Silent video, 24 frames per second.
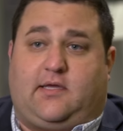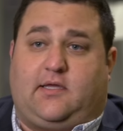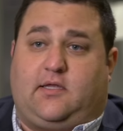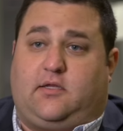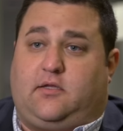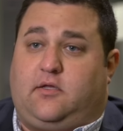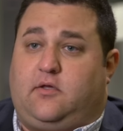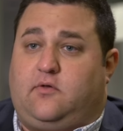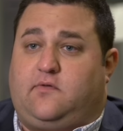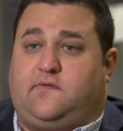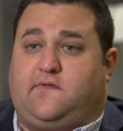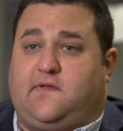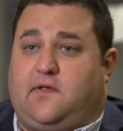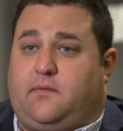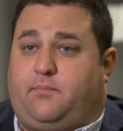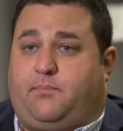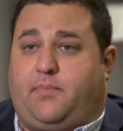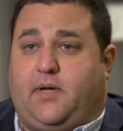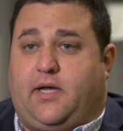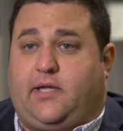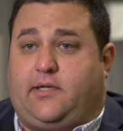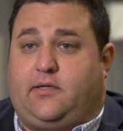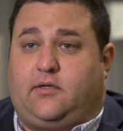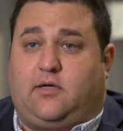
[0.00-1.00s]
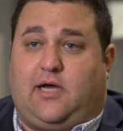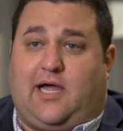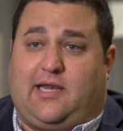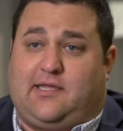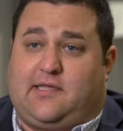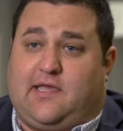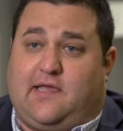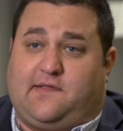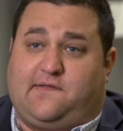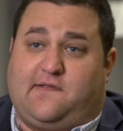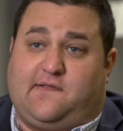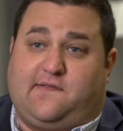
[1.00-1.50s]
can use it, but in a lot
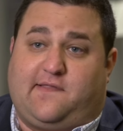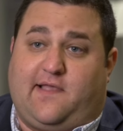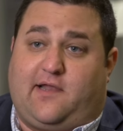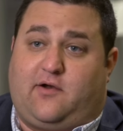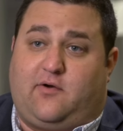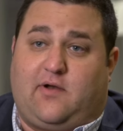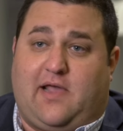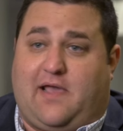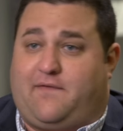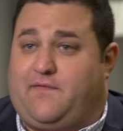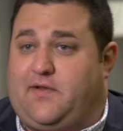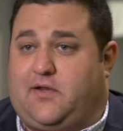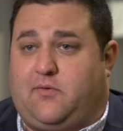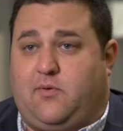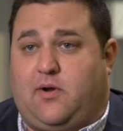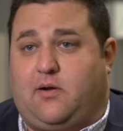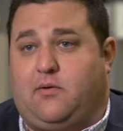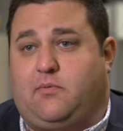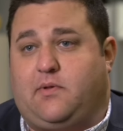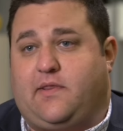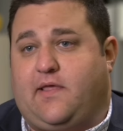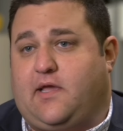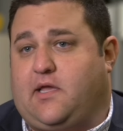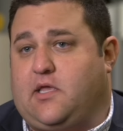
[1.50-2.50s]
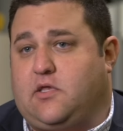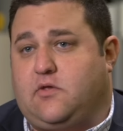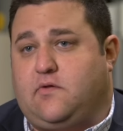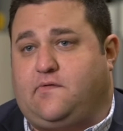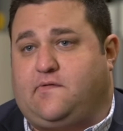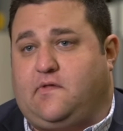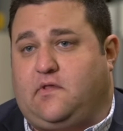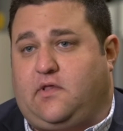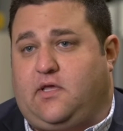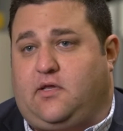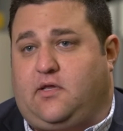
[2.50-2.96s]
of cases they don't have anywhere where they can use it